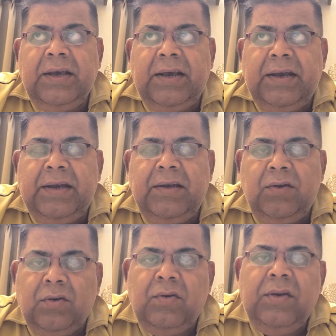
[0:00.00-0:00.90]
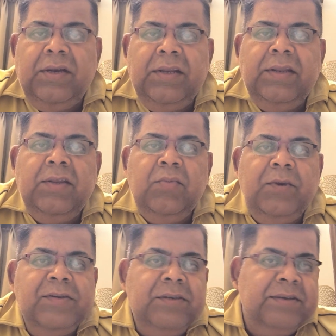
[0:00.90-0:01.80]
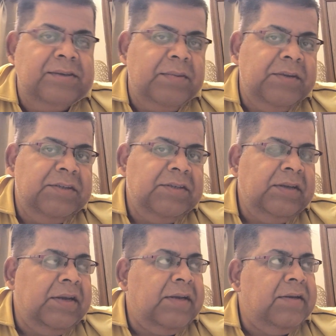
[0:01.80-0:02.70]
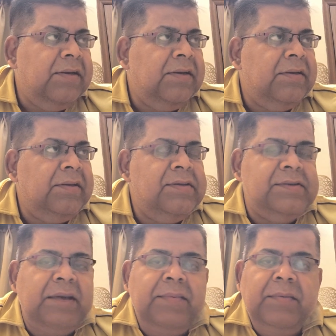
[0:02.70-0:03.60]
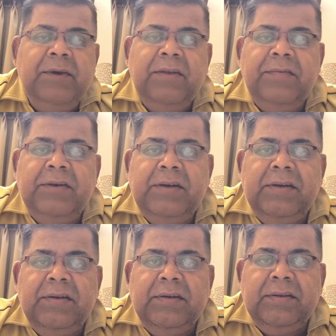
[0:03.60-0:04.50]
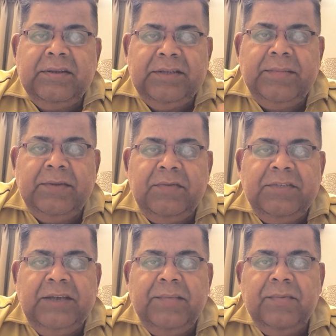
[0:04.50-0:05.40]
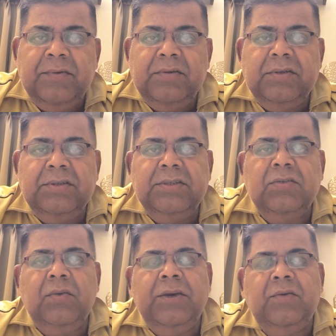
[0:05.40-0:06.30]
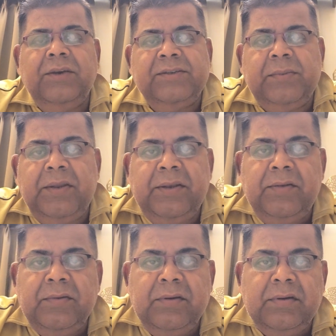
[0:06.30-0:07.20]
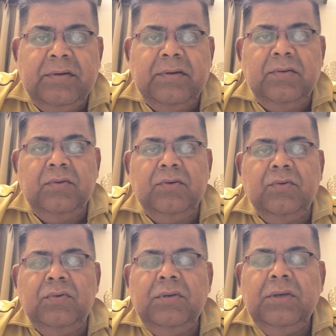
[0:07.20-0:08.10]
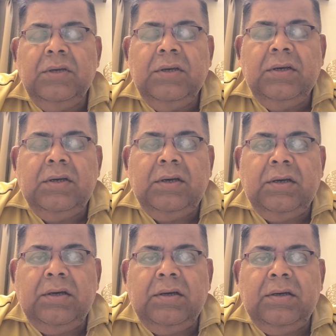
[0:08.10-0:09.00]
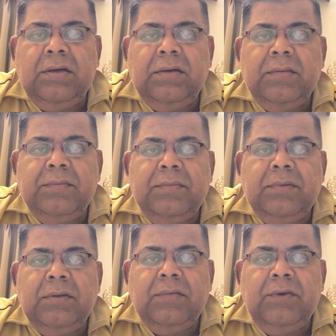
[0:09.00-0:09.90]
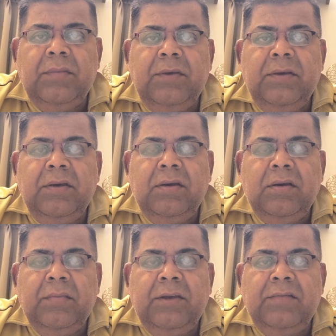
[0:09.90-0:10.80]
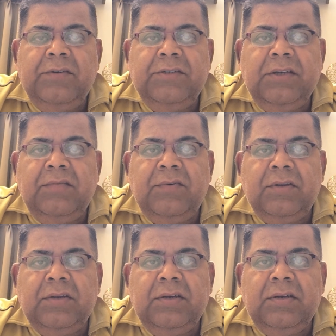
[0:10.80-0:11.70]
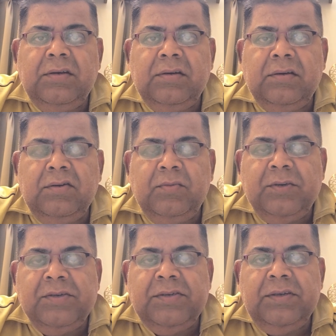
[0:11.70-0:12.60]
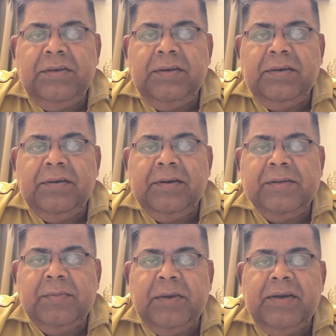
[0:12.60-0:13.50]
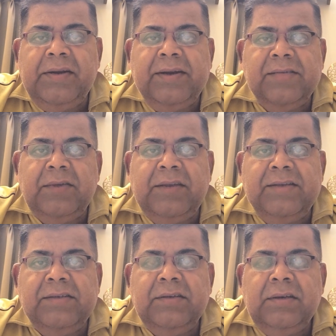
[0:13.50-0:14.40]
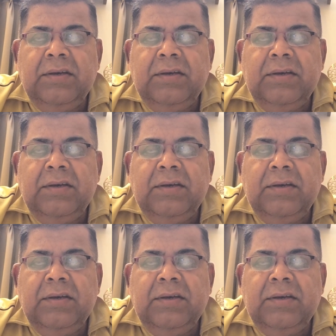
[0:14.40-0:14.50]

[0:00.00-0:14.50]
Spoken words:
and not only in the UPSC examination. And this can be benefited. The chapter which I am just going to explain to you will be beneficial for the UPSC aspirant, as well as